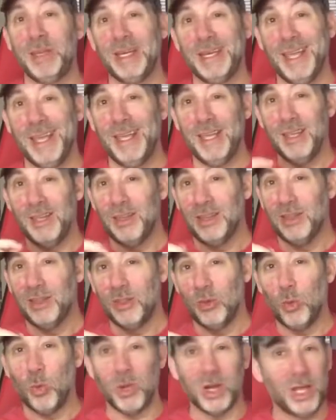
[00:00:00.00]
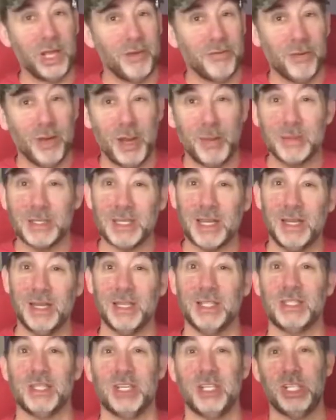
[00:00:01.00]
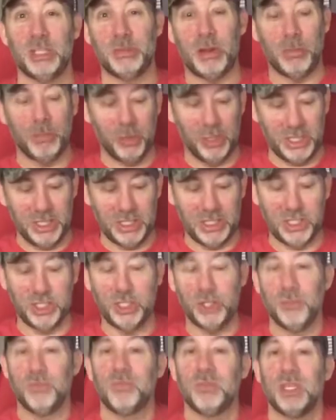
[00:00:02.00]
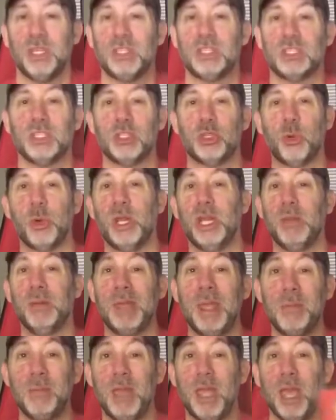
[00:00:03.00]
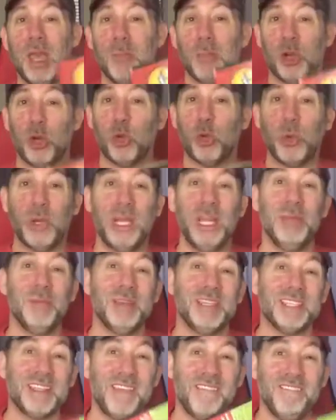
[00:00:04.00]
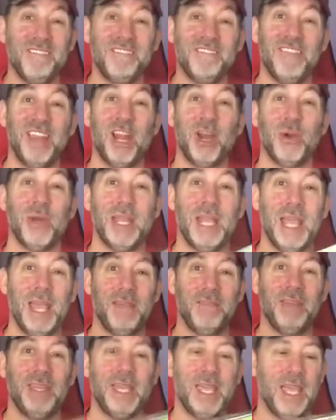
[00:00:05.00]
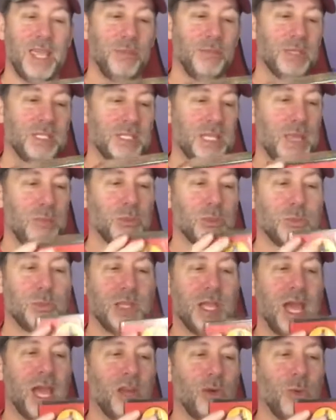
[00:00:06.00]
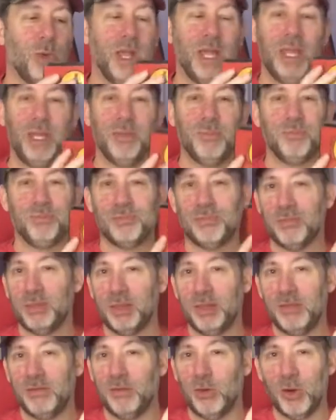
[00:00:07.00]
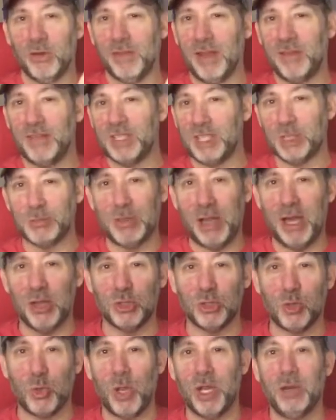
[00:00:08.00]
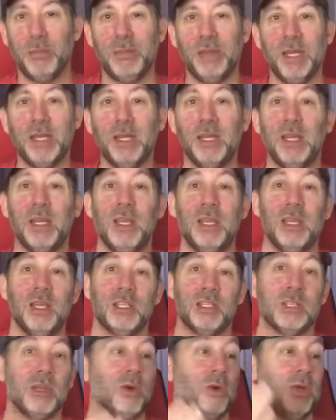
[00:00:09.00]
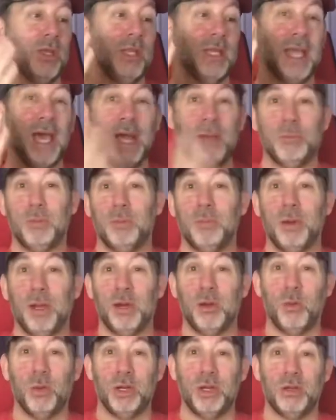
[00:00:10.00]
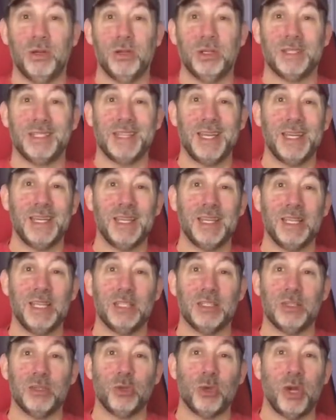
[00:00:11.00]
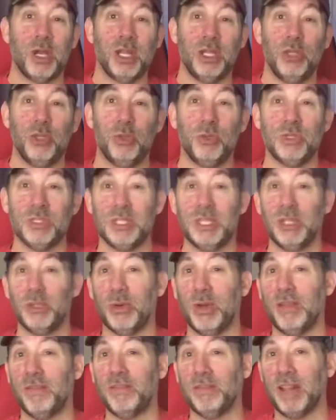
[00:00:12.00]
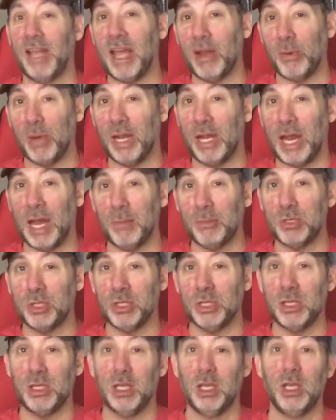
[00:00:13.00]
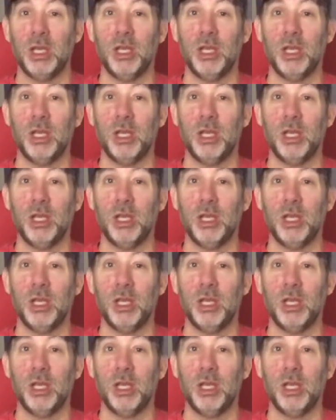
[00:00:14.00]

day. One item for Amazon. It's gonna ship out pretty easy too. It's this Cranium game, but Cranium is a very heavy game. This game's got away 4, 5, 6 pounds, quite a bit. So you gotta prepare when you're sending these to try to use either a flat rate option